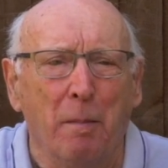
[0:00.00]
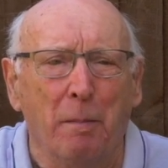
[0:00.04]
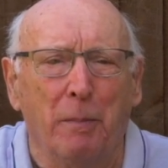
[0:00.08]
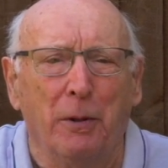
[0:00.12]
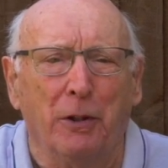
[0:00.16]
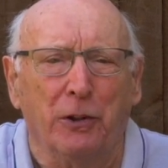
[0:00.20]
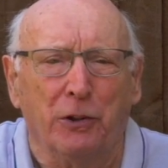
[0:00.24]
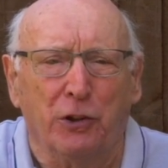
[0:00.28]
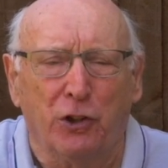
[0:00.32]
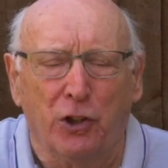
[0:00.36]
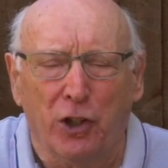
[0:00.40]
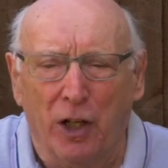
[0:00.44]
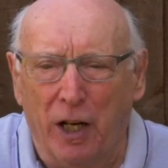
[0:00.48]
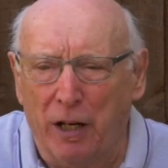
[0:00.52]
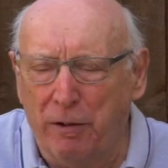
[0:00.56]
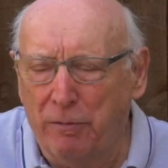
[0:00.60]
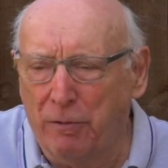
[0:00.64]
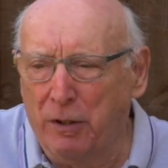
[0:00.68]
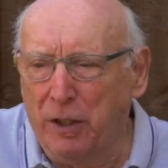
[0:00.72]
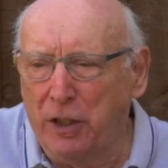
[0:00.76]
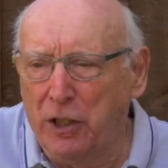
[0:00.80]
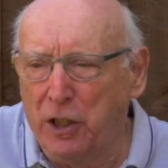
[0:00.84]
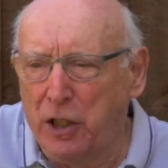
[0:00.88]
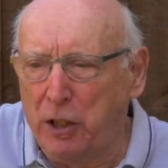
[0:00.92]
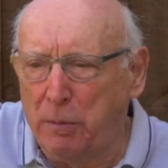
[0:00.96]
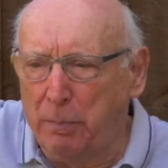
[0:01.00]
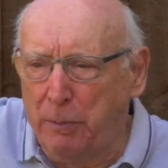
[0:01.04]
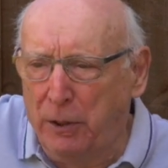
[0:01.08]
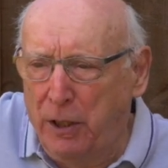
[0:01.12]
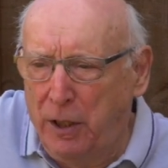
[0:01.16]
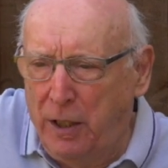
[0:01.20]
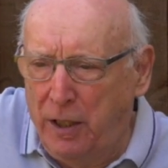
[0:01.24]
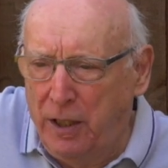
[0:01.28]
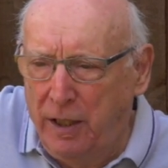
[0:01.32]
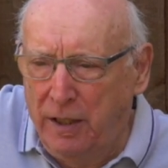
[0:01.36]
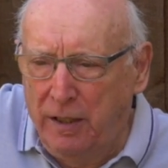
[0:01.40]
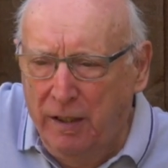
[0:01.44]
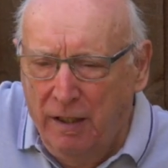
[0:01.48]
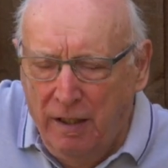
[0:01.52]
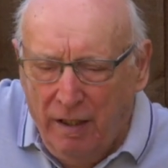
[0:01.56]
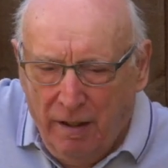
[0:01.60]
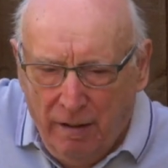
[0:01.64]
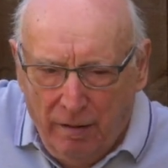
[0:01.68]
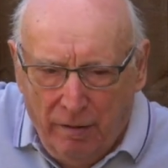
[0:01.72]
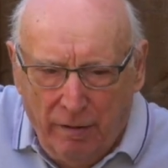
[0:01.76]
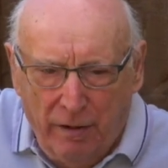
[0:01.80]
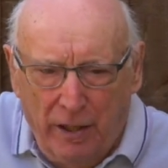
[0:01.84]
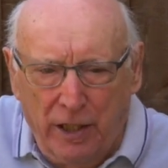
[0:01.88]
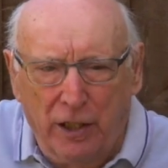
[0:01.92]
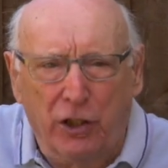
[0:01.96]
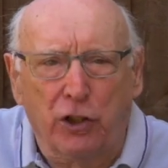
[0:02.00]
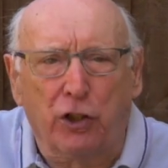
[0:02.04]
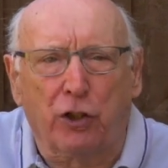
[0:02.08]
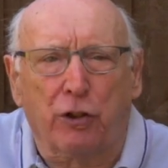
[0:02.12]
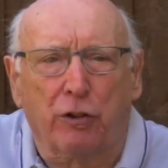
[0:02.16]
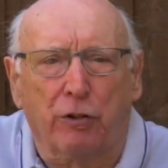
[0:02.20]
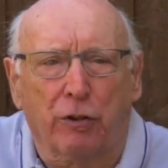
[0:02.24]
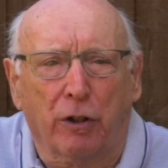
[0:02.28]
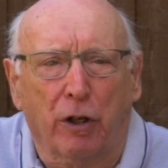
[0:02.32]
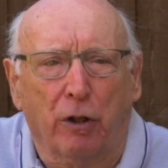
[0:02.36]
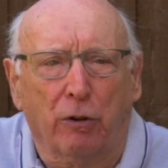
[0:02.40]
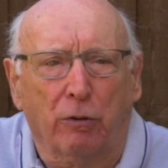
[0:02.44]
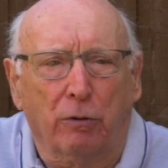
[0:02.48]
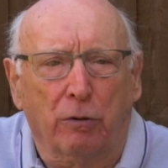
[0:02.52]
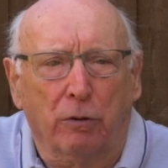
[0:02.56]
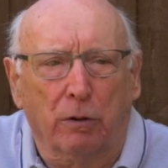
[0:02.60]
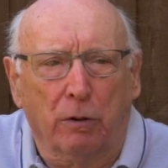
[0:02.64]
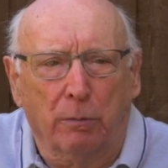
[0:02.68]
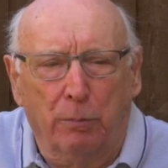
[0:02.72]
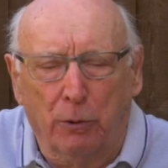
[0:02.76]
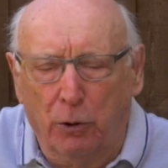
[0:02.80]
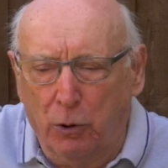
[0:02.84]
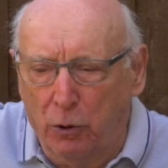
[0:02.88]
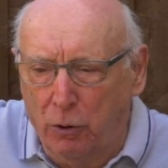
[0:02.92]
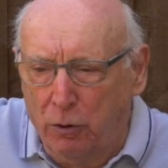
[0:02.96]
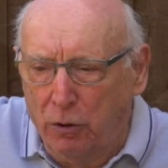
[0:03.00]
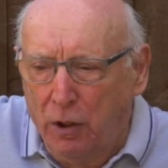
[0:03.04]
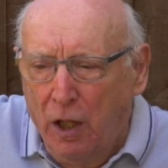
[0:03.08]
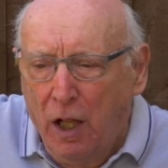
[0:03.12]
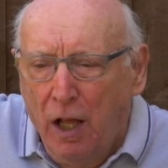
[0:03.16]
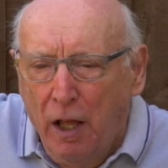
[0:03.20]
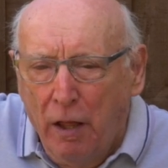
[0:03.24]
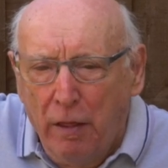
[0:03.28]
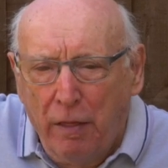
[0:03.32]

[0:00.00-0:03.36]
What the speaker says: But generally speaking, they stroke the ball.